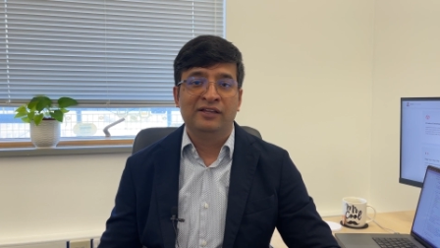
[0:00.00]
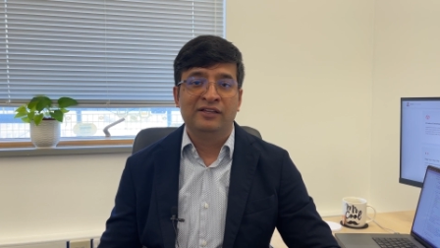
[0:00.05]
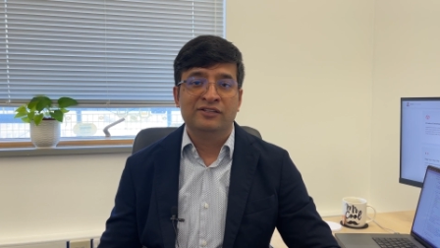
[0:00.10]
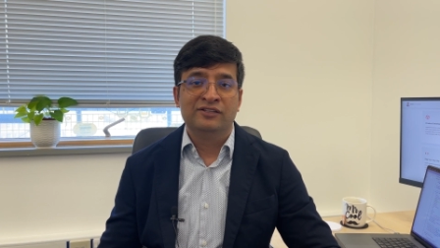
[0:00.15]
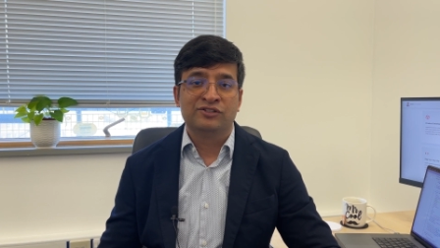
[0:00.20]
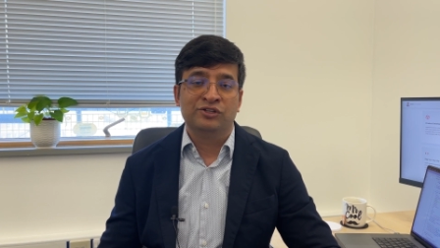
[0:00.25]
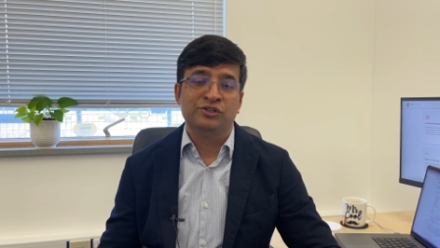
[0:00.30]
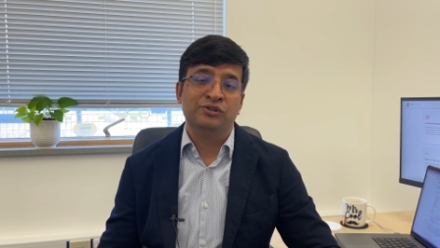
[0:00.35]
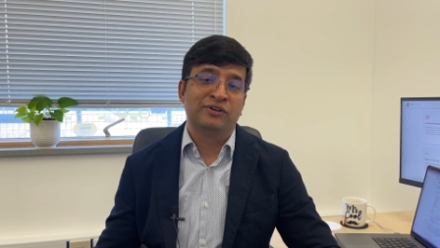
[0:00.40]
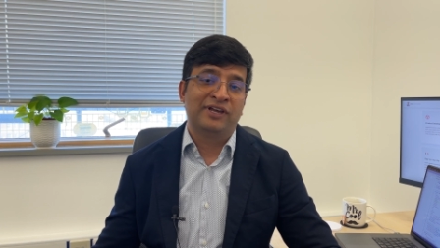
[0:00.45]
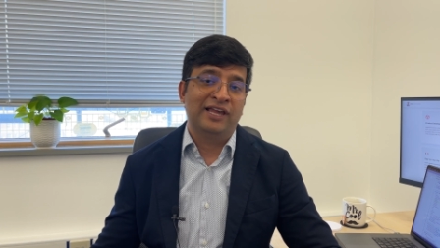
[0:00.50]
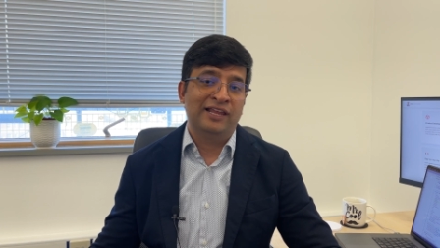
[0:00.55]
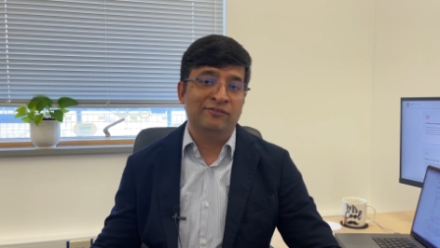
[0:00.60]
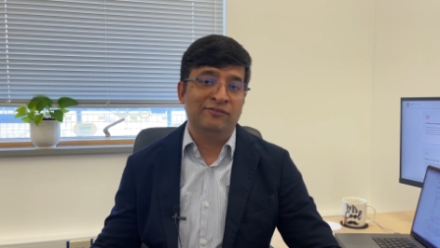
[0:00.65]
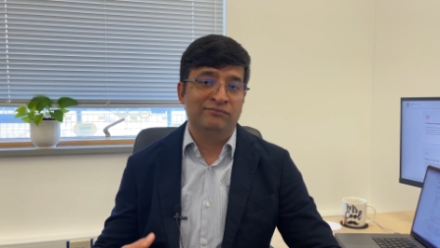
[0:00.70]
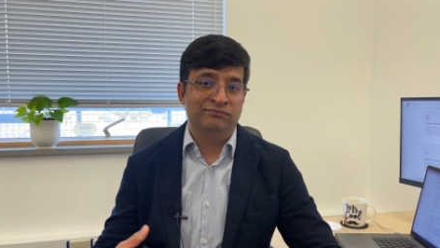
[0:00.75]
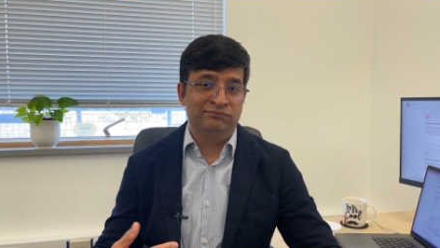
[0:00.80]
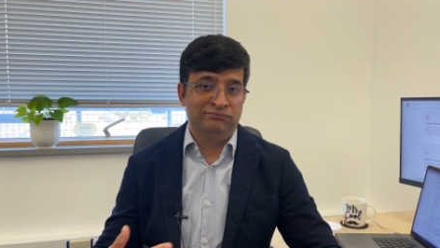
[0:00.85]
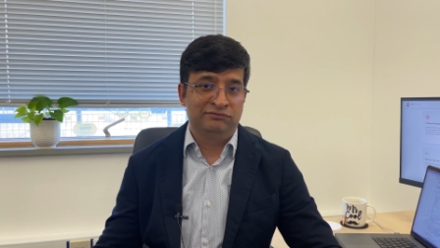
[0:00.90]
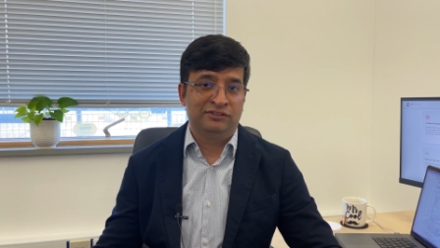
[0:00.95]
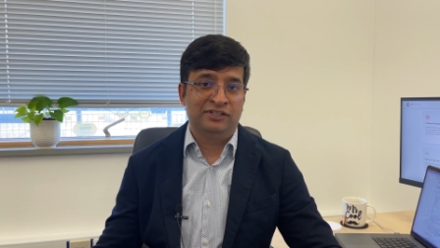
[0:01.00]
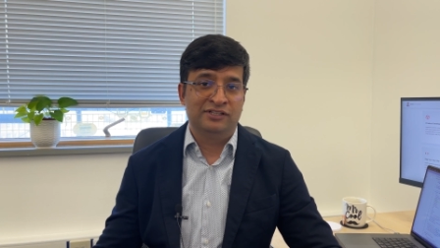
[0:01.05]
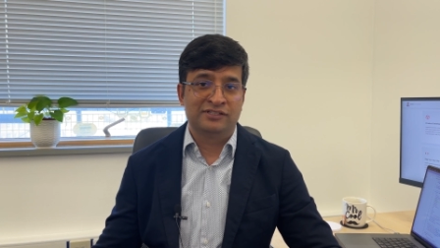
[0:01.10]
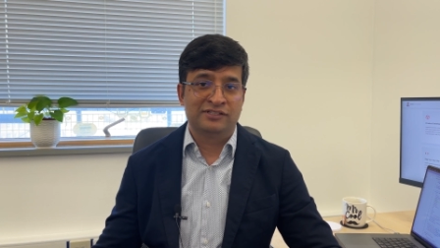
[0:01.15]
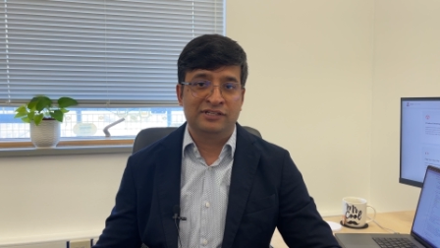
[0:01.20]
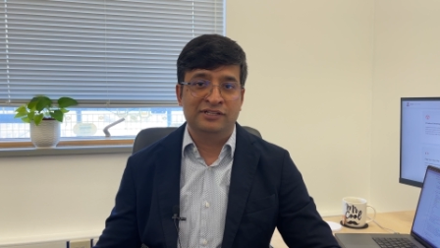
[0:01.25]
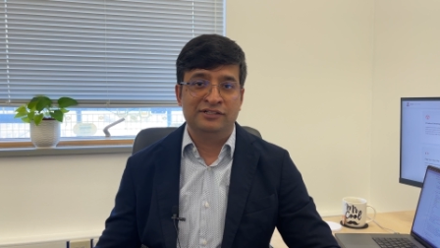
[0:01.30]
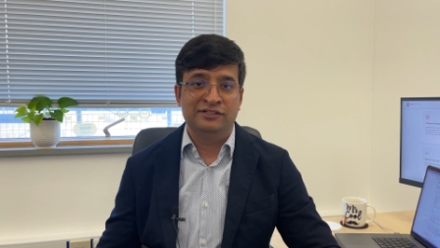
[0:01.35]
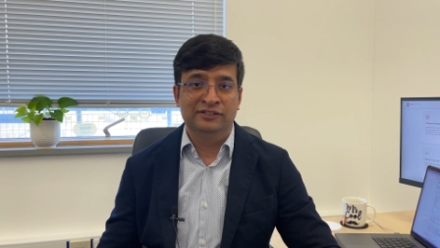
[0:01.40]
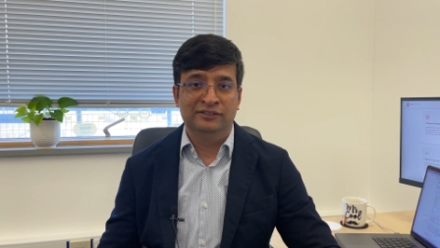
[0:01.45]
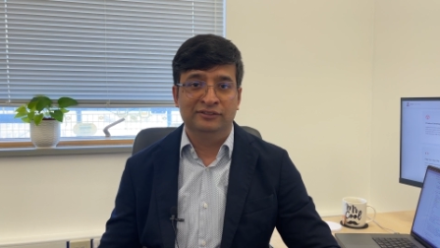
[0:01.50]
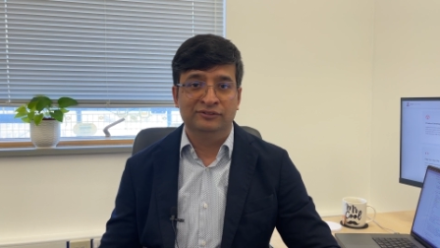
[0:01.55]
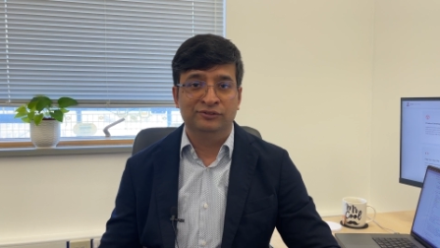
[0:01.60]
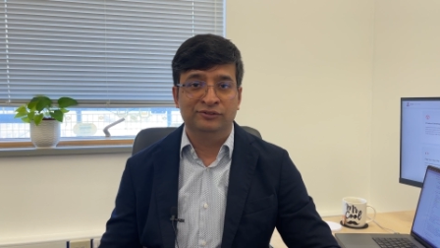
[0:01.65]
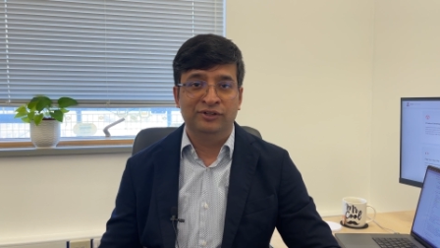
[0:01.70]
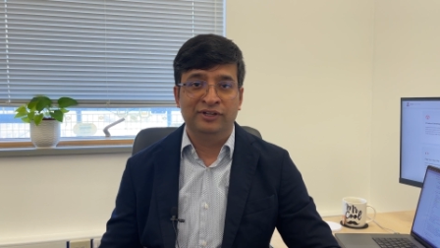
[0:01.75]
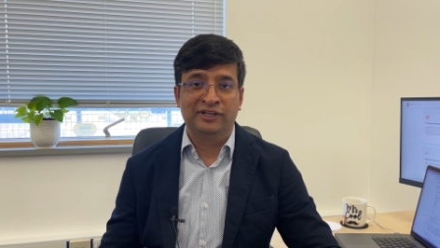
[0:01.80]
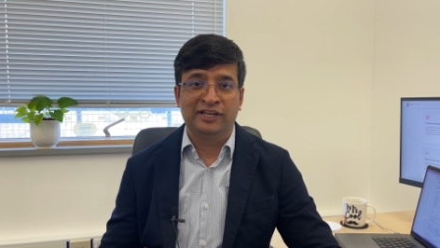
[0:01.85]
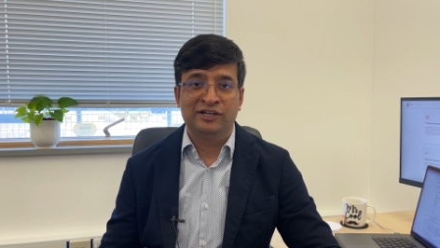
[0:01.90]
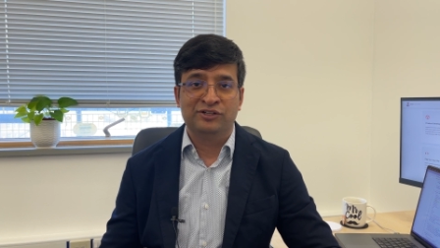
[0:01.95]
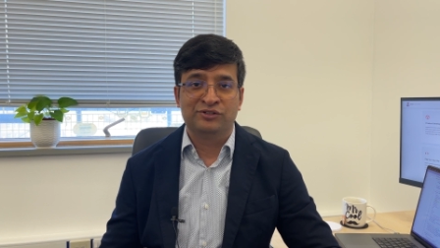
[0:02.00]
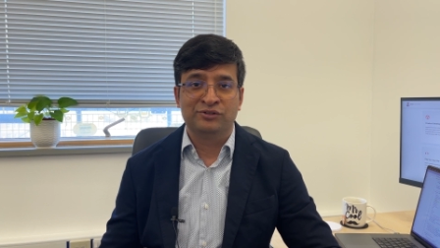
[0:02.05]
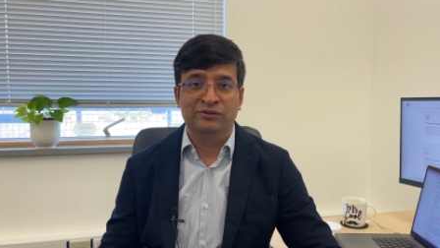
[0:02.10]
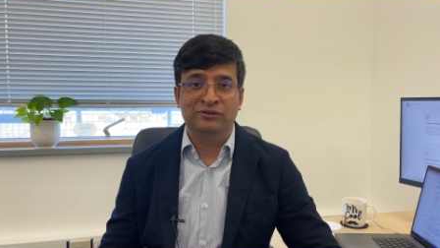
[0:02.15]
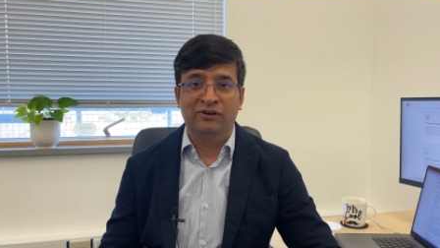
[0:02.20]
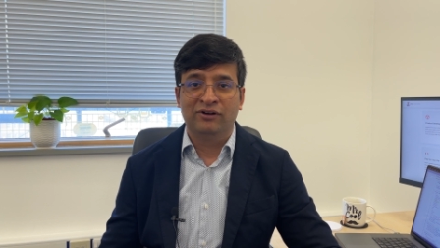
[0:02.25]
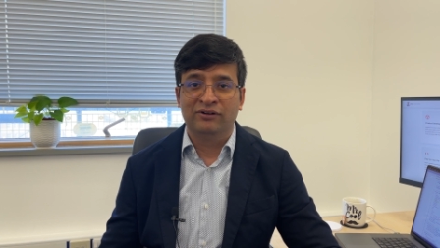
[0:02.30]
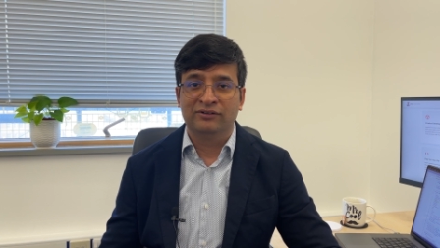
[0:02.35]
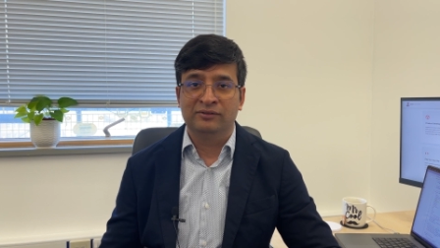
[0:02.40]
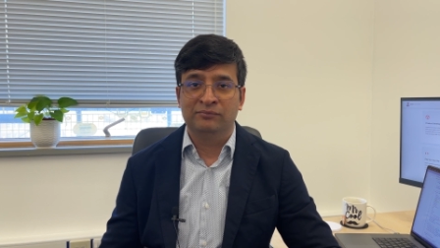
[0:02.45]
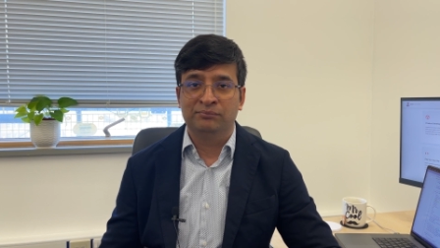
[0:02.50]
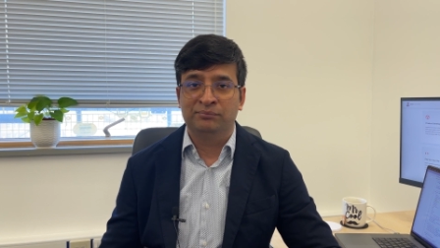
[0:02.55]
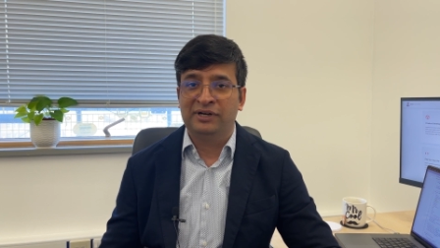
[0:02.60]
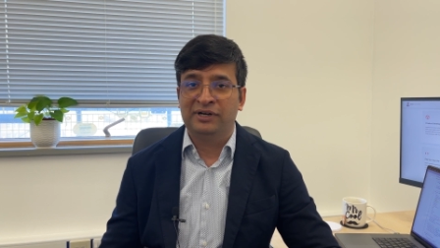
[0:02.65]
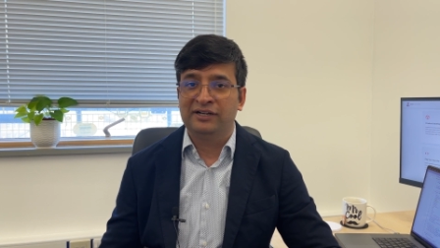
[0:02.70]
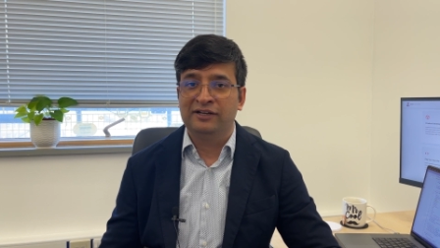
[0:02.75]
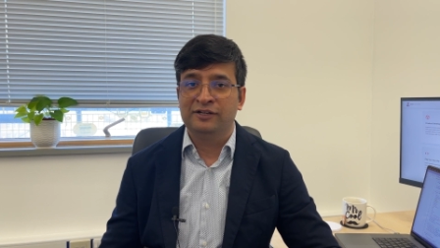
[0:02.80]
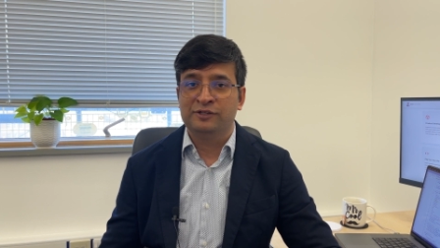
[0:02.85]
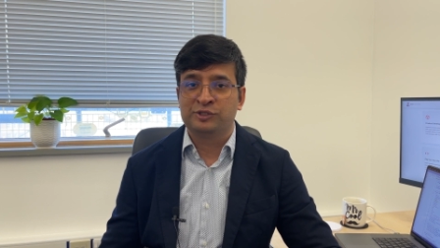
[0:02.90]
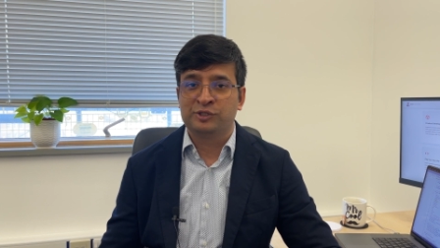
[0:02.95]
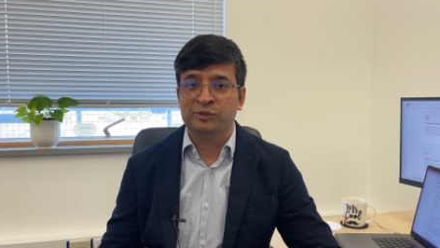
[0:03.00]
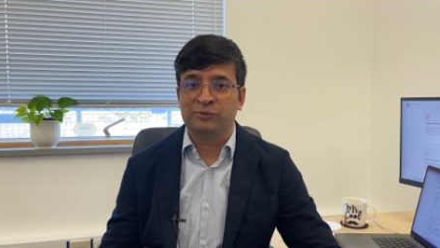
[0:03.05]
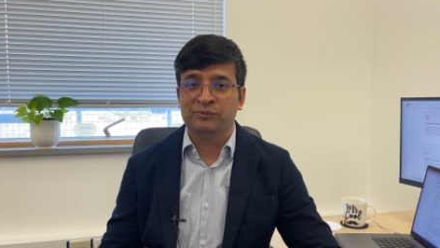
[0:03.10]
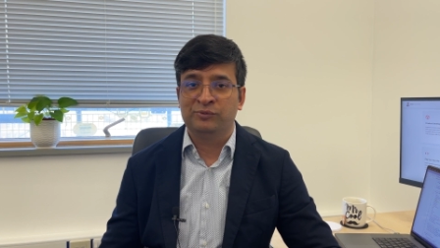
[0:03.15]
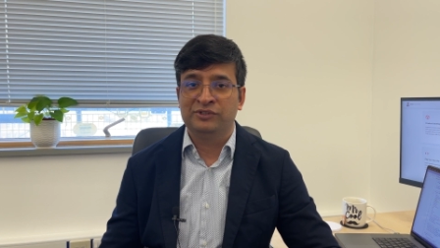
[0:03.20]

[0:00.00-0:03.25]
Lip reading: So you can consider going into long-term partnership